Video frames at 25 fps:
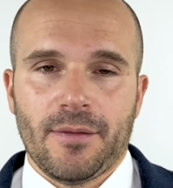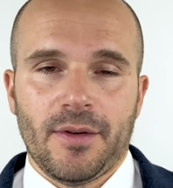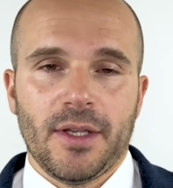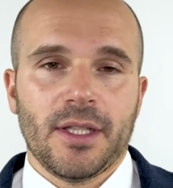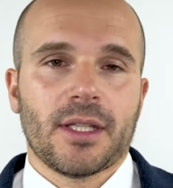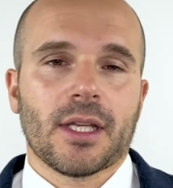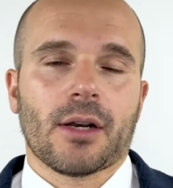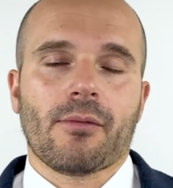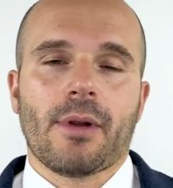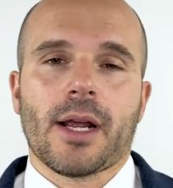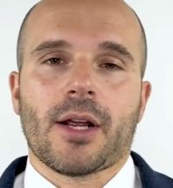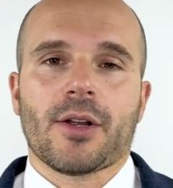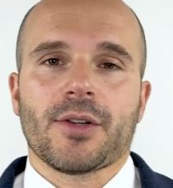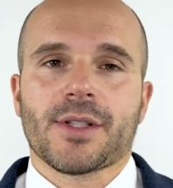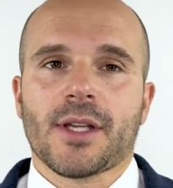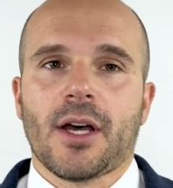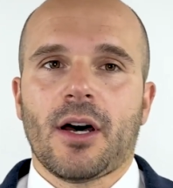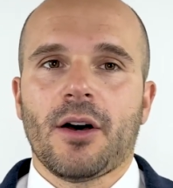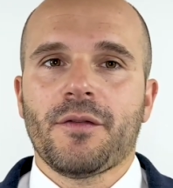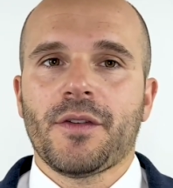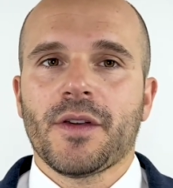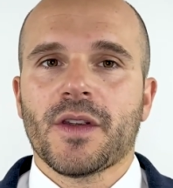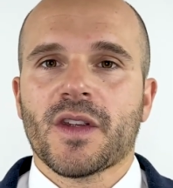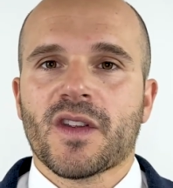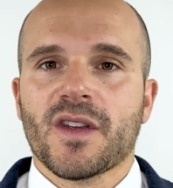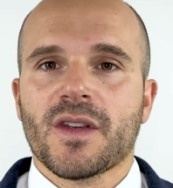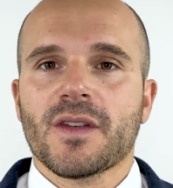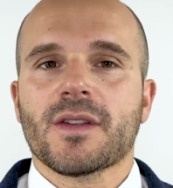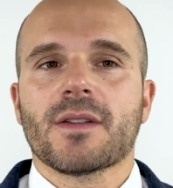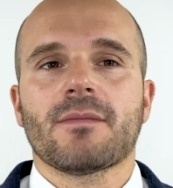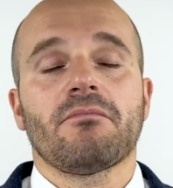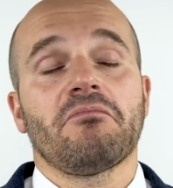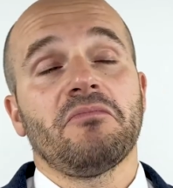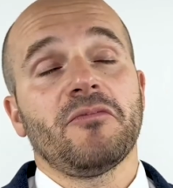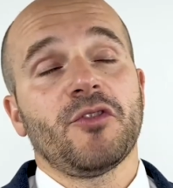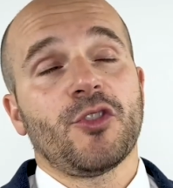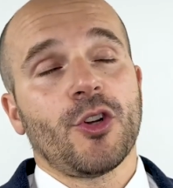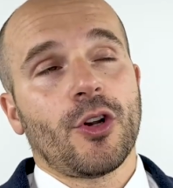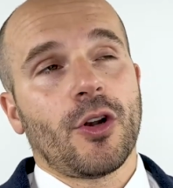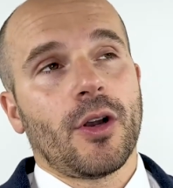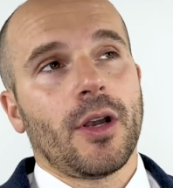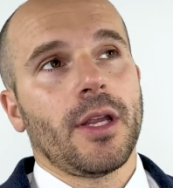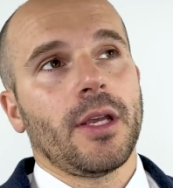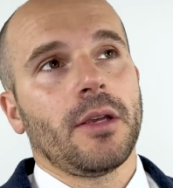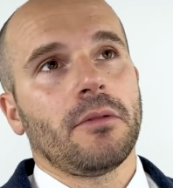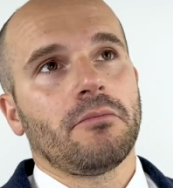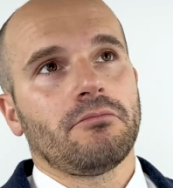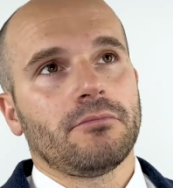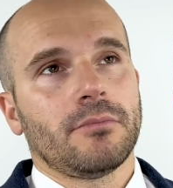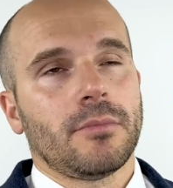vital records offices.
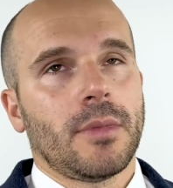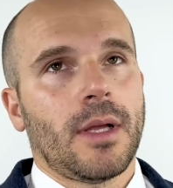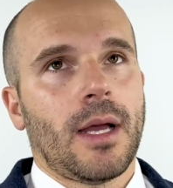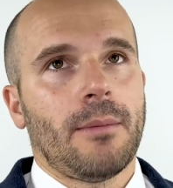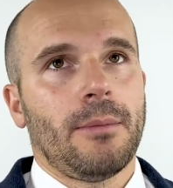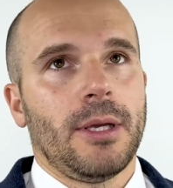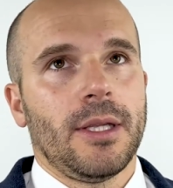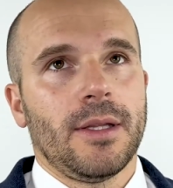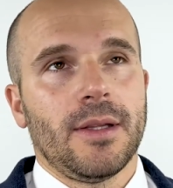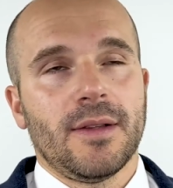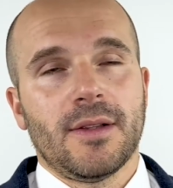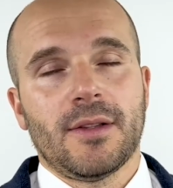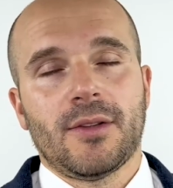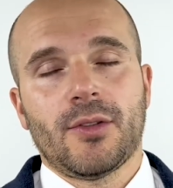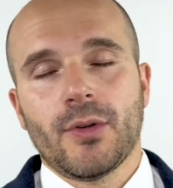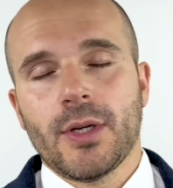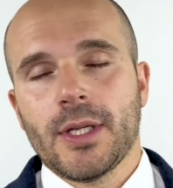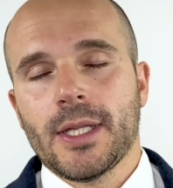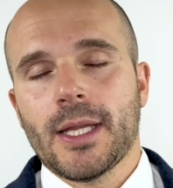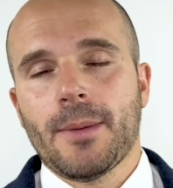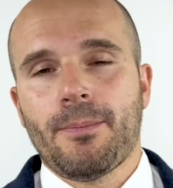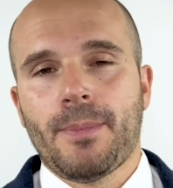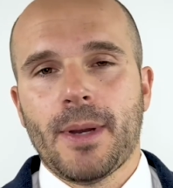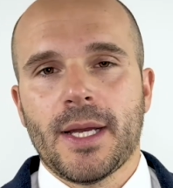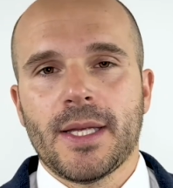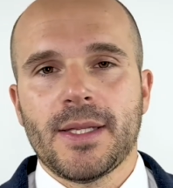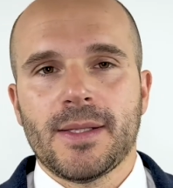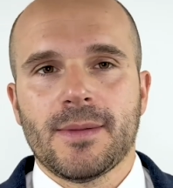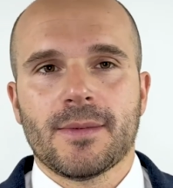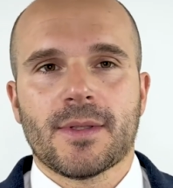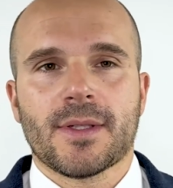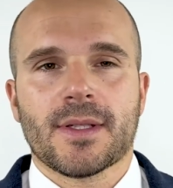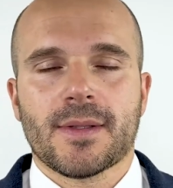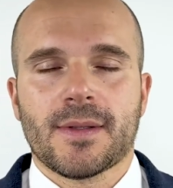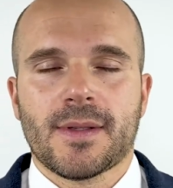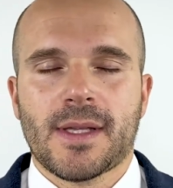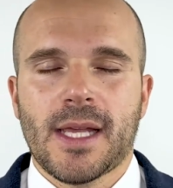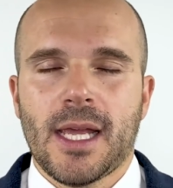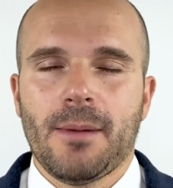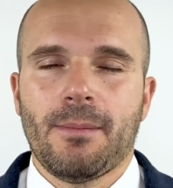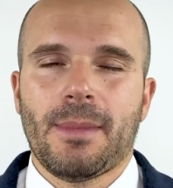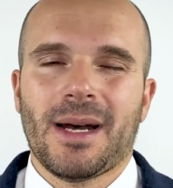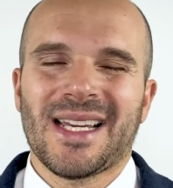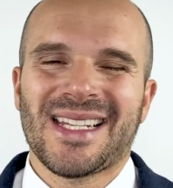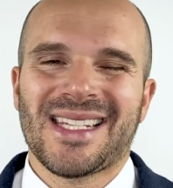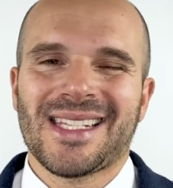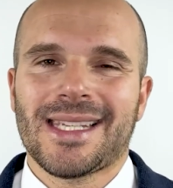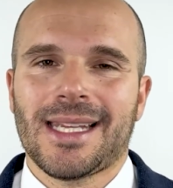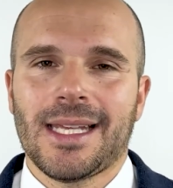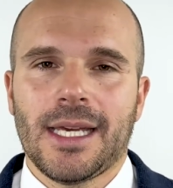Generally, it really depends state
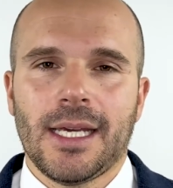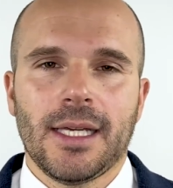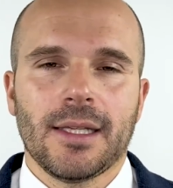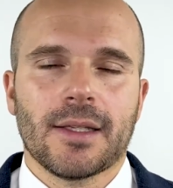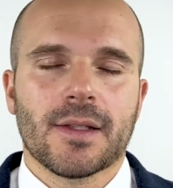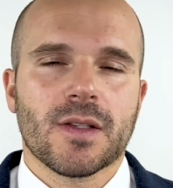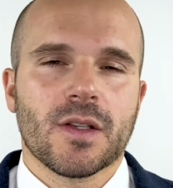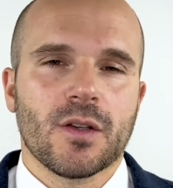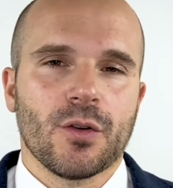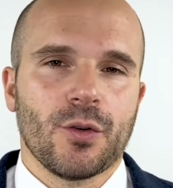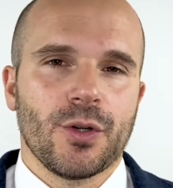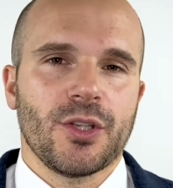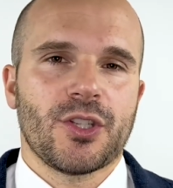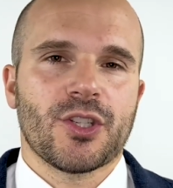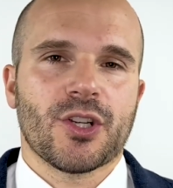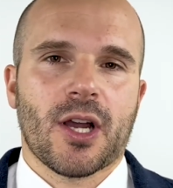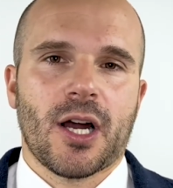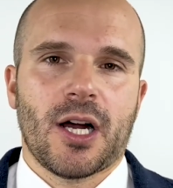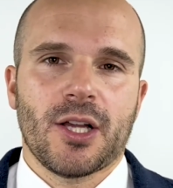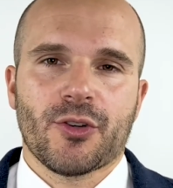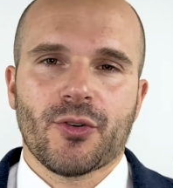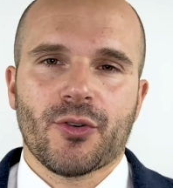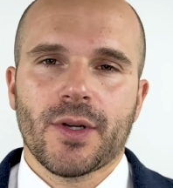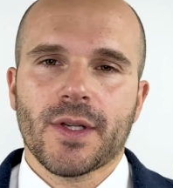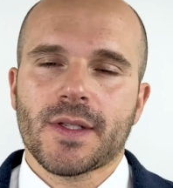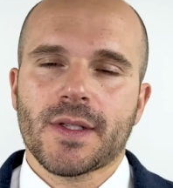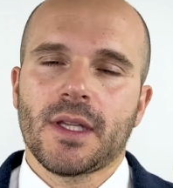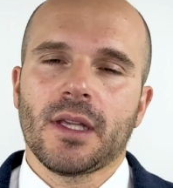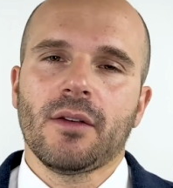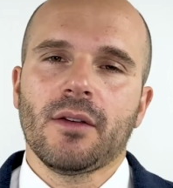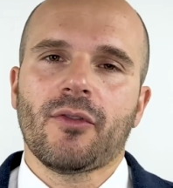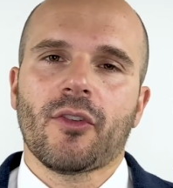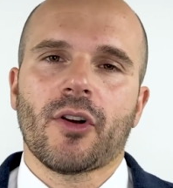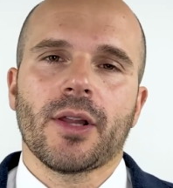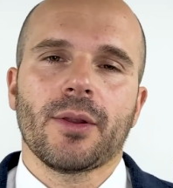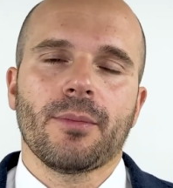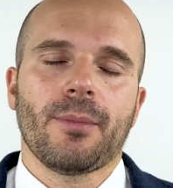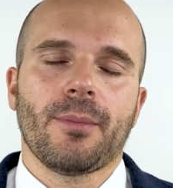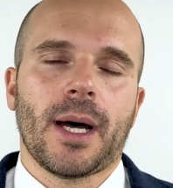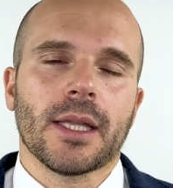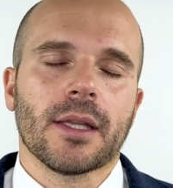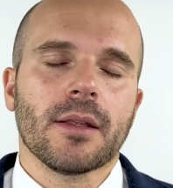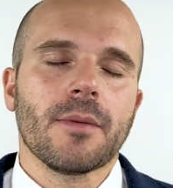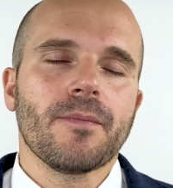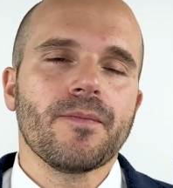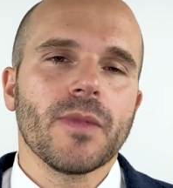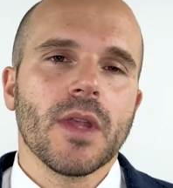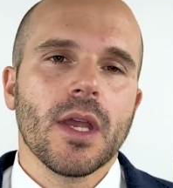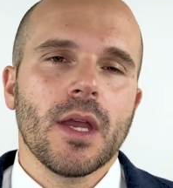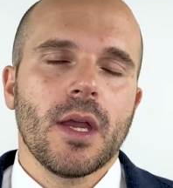by state, so each country is different,
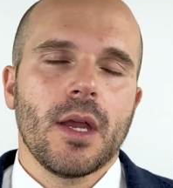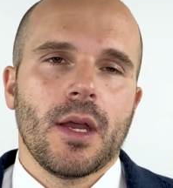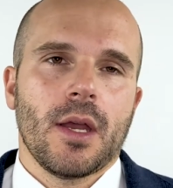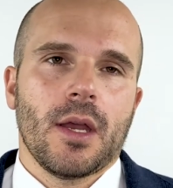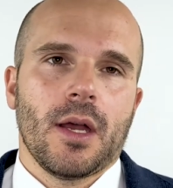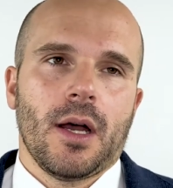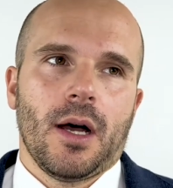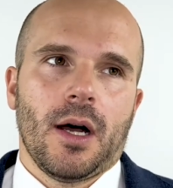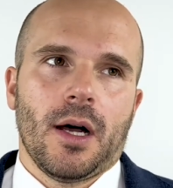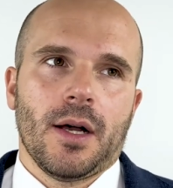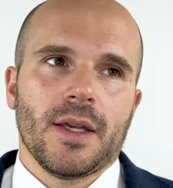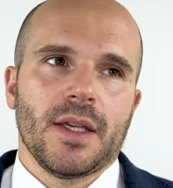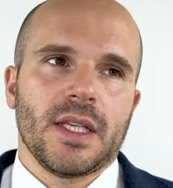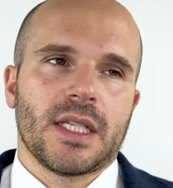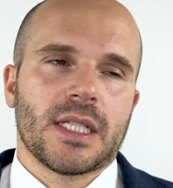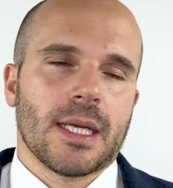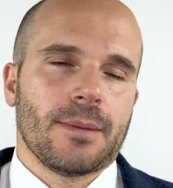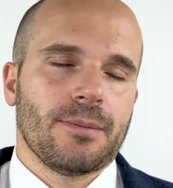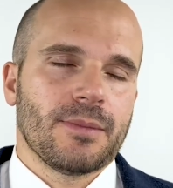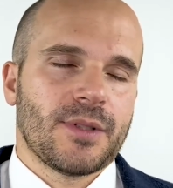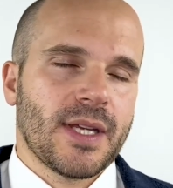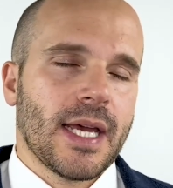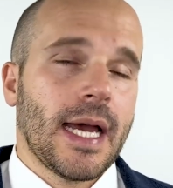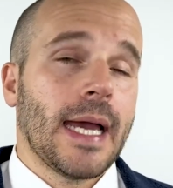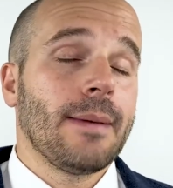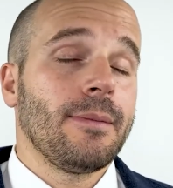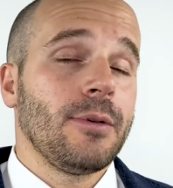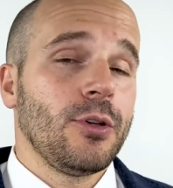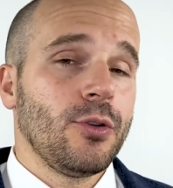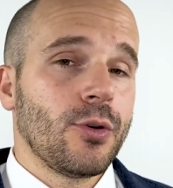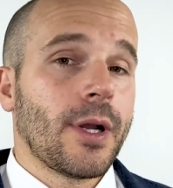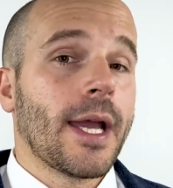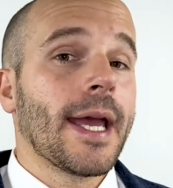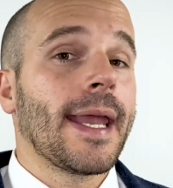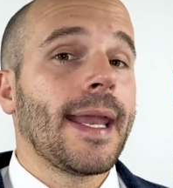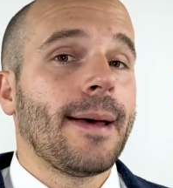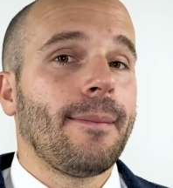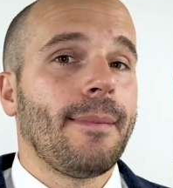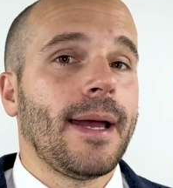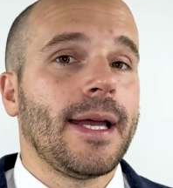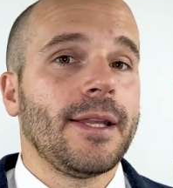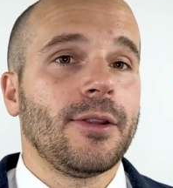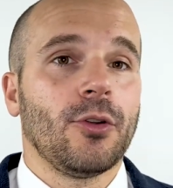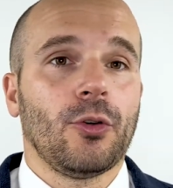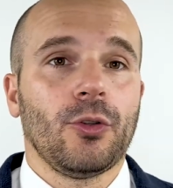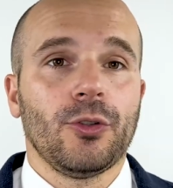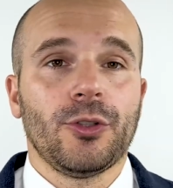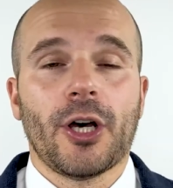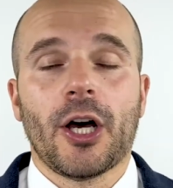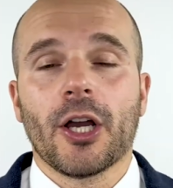but sometimes you can
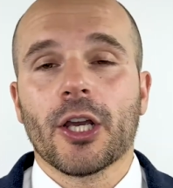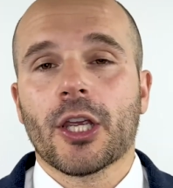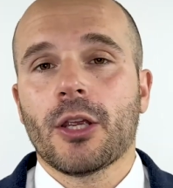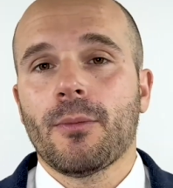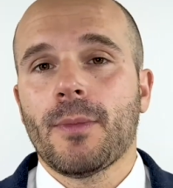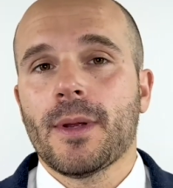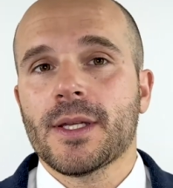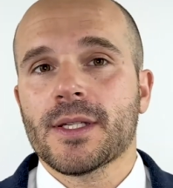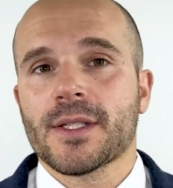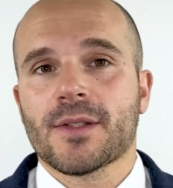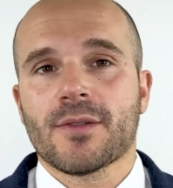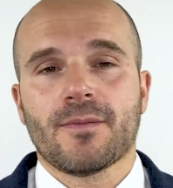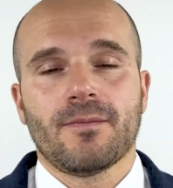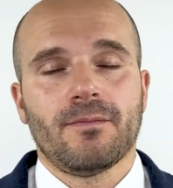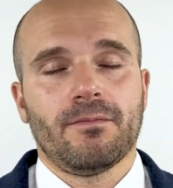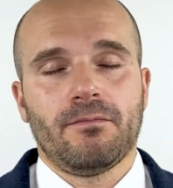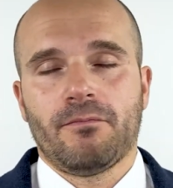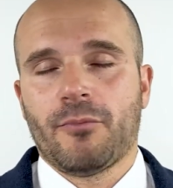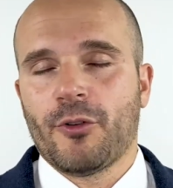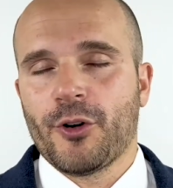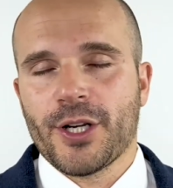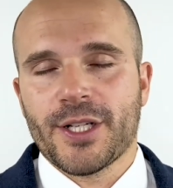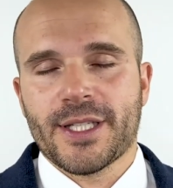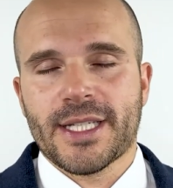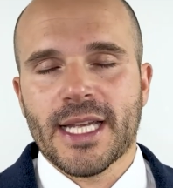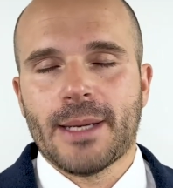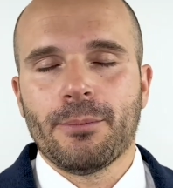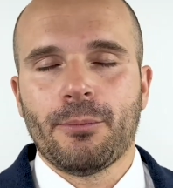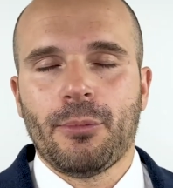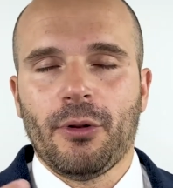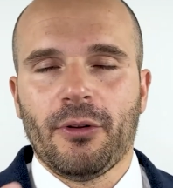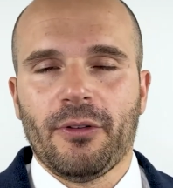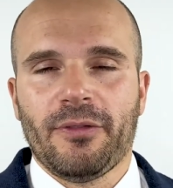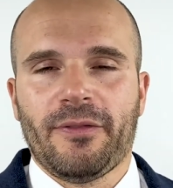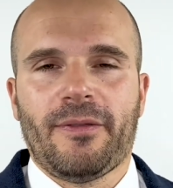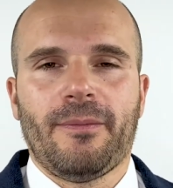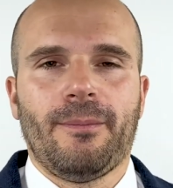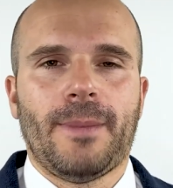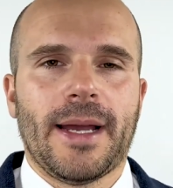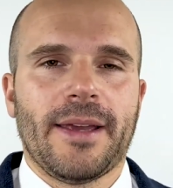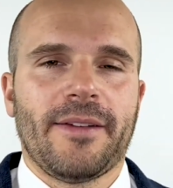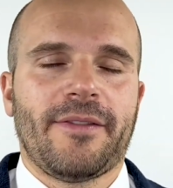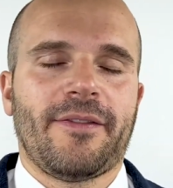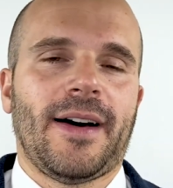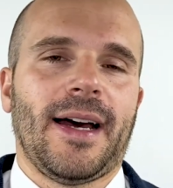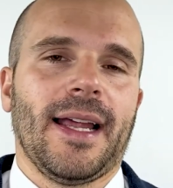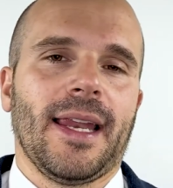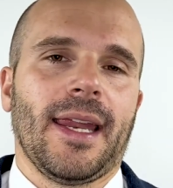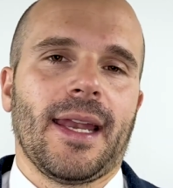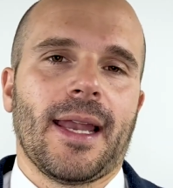amend all documents, for example, by
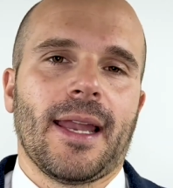filing